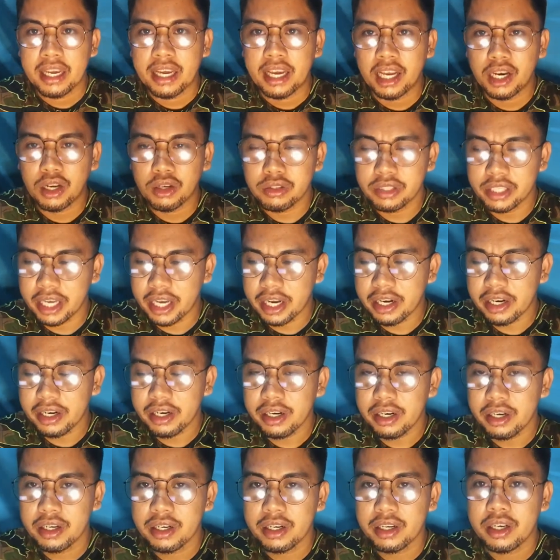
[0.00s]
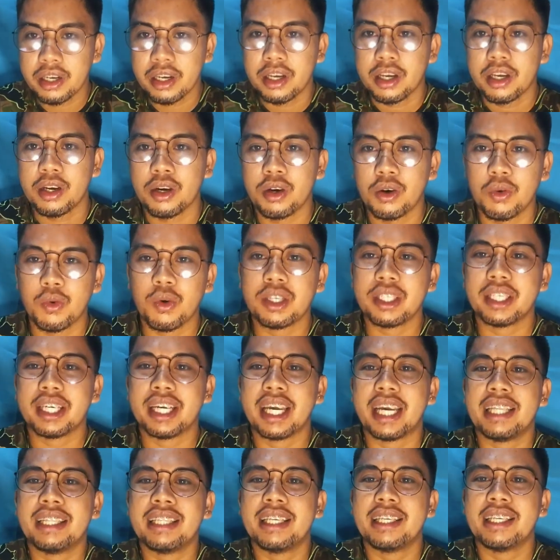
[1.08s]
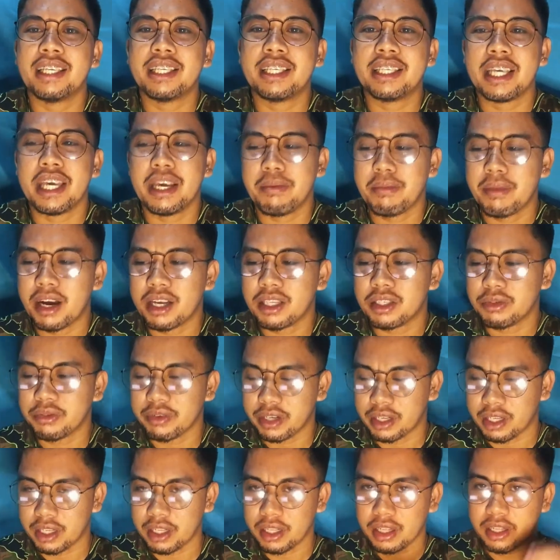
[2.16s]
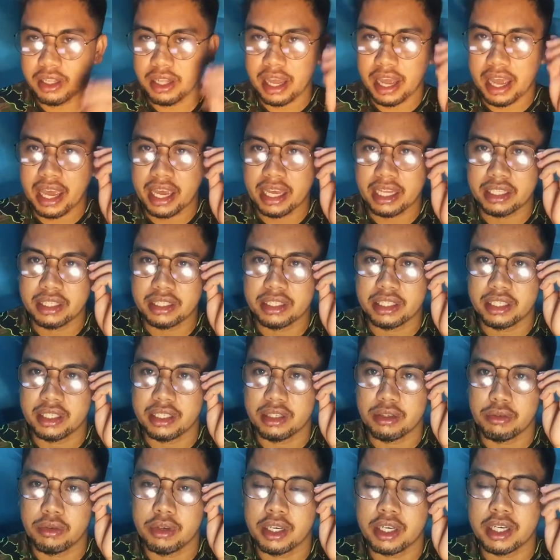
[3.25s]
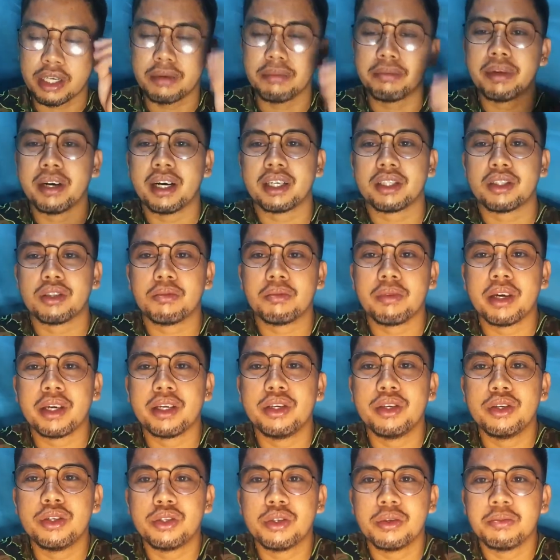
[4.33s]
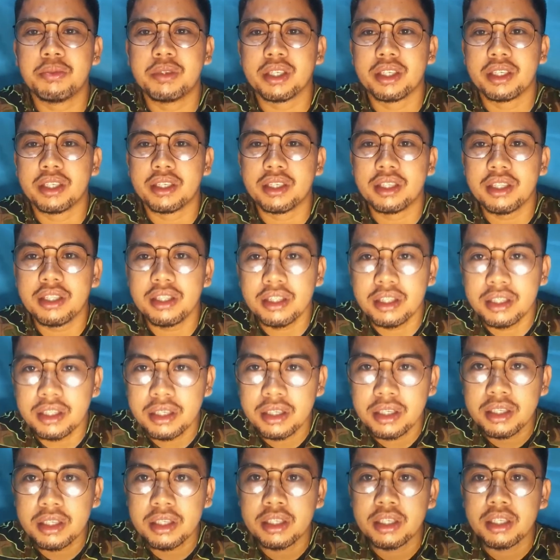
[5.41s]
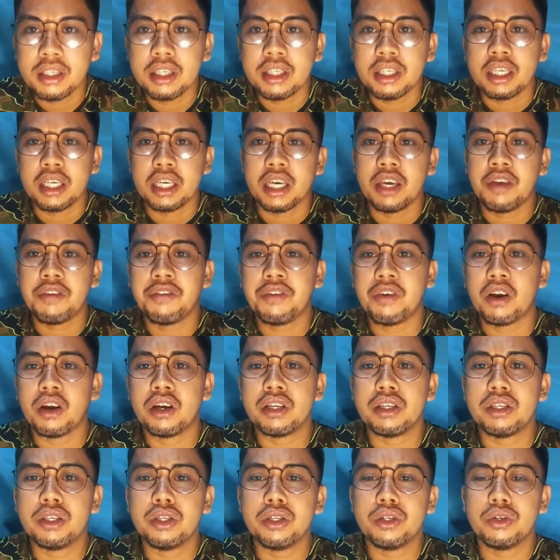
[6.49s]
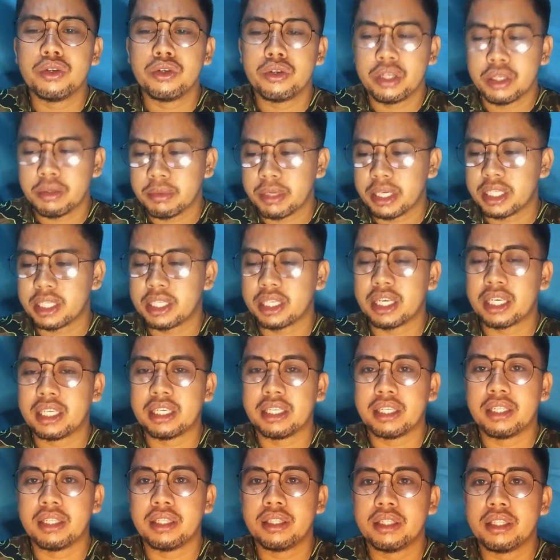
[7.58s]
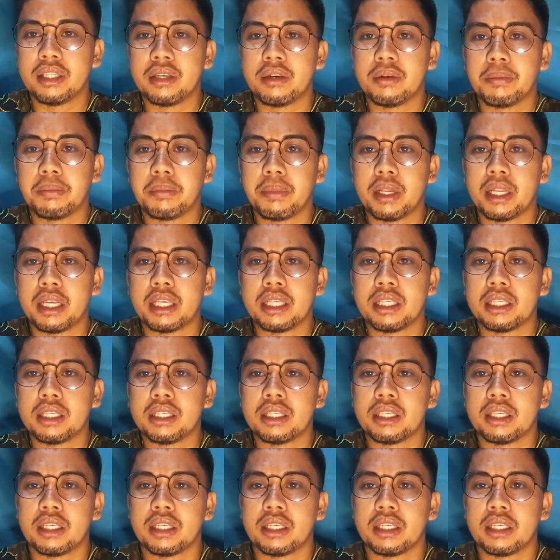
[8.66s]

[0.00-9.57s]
Hello there. Once again, this is Emmanuel, and welcome back to my YouTube channel. If you are new in my channel, please